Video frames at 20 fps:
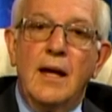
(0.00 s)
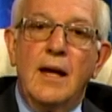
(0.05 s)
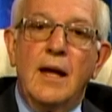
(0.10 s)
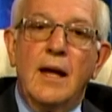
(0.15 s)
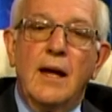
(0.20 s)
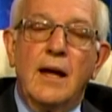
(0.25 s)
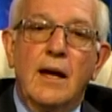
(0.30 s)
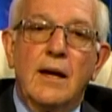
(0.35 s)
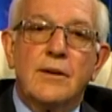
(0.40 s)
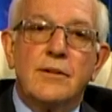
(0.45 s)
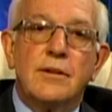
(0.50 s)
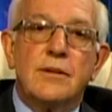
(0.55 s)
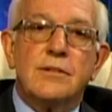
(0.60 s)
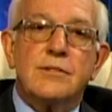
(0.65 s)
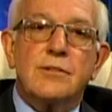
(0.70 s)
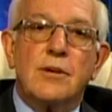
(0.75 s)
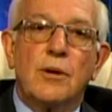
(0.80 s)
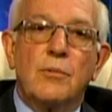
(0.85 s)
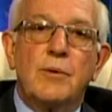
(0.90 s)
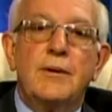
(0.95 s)
And
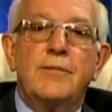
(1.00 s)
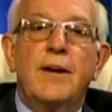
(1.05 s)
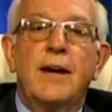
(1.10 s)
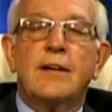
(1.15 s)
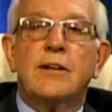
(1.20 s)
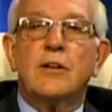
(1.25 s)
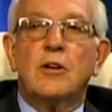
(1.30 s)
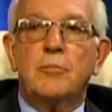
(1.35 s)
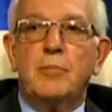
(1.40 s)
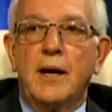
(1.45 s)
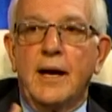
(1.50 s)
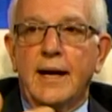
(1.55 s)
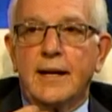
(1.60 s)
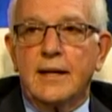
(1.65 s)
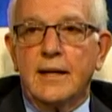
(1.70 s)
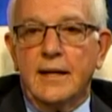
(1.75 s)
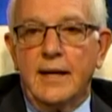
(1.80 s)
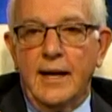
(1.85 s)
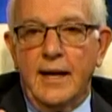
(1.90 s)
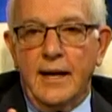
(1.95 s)
so we've had to go back
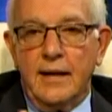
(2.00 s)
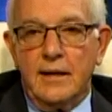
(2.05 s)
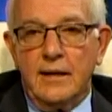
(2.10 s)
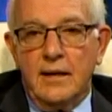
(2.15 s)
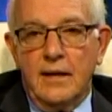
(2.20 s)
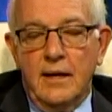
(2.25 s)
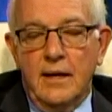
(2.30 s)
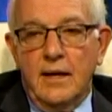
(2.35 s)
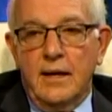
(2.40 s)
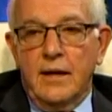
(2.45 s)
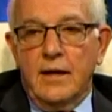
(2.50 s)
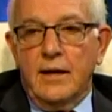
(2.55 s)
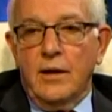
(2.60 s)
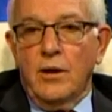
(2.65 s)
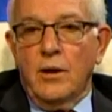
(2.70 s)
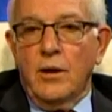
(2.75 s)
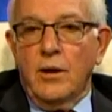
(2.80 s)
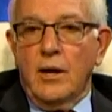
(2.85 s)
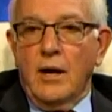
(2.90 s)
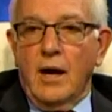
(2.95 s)
again.
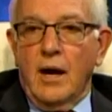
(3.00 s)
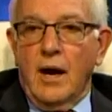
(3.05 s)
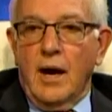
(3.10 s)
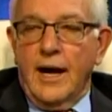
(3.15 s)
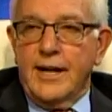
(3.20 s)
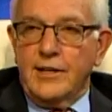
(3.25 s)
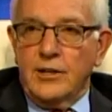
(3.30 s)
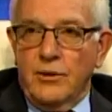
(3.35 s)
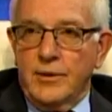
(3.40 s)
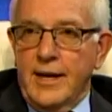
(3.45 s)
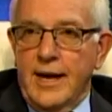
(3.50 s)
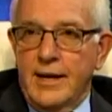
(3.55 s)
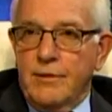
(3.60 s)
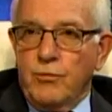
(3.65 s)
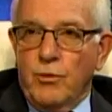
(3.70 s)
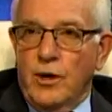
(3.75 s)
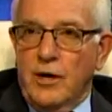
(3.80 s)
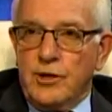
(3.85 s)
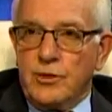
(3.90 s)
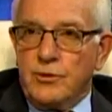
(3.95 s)
I don't have
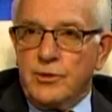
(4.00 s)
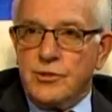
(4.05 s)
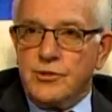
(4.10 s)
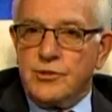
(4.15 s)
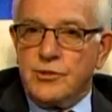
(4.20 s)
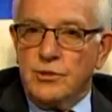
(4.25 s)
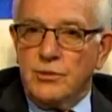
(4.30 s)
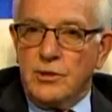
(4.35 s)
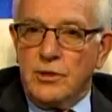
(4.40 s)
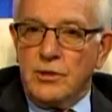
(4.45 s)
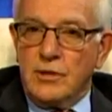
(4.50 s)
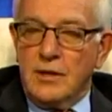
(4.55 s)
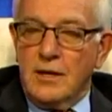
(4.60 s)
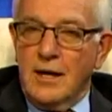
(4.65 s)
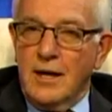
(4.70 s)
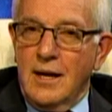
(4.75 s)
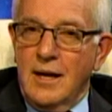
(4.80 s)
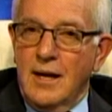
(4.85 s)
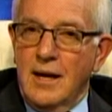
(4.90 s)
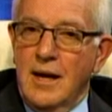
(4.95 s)
water or sewer,
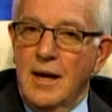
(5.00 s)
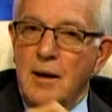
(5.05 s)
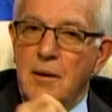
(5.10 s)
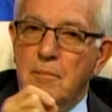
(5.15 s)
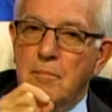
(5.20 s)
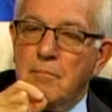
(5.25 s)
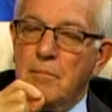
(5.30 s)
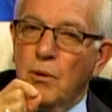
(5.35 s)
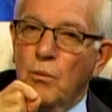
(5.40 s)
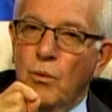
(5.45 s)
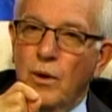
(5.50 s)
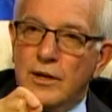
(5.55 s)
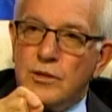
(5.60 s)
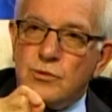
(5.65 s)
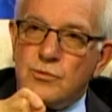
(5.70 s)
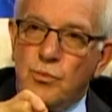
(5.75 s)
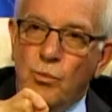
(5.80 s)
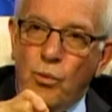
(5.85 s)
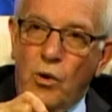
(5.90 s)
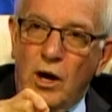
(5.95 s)
but what does
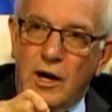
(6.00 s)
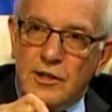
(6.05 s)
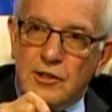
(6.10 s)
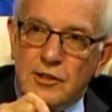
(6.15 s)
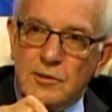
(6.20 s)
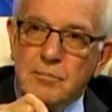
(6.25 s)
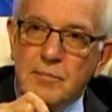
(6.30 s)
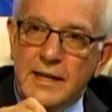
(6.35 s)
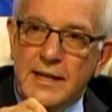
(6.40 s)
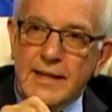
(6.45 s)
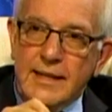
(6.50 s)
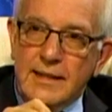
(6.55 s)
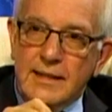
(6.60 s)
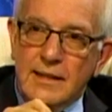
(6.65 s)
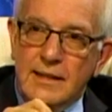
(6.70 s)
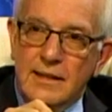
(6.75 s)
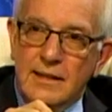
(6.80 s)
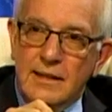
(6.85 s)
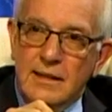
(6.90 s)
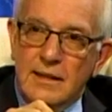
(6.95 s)
water mean?
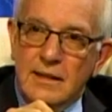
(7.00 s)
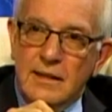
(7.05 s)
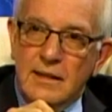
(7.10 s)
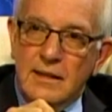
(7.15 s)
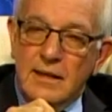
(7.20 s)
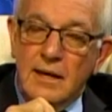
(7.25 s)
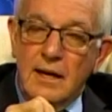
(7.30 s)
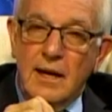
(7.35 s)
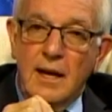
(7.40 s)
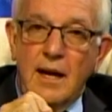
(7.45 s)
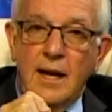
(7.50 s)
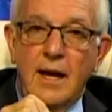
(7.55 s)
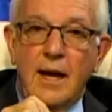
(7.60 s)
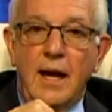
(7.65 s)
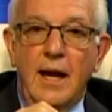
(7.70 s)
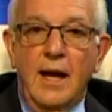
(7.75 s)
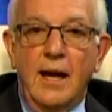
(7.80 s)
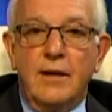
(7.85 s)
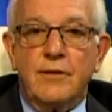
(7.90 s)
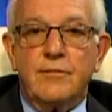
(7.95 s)

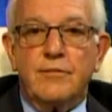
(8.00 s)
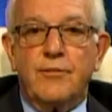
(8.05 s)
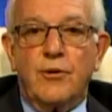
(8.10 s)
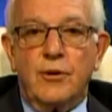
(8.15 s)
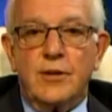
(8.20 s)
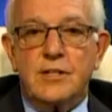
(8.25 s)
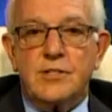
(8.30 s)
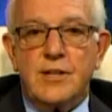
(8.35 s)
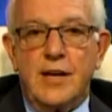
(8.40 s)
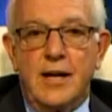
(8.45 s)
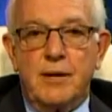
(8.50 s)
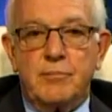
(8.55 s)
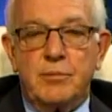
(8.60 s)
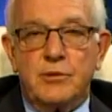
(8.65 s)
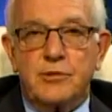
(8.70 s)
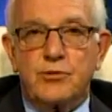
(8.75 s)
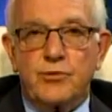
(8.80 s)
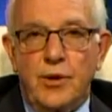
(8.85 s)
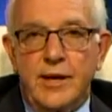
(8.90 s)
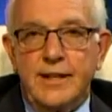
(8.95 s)
And for example,
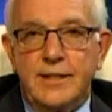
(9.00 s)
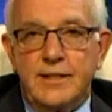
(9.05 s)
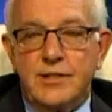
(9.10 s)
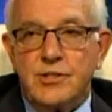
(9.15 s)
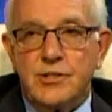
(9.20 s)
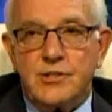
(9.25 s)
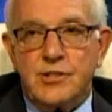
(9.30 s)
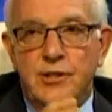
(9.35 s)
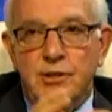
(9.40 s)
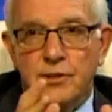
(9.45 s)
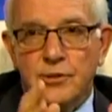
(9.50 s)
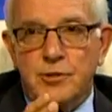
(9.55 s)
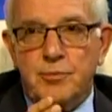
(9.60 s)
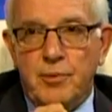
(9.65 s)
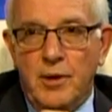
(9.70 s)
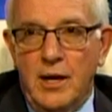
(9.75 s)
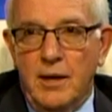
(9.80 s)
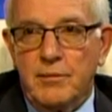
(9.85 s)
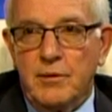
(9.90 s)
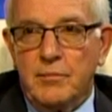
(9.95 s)
drainage is a huge problem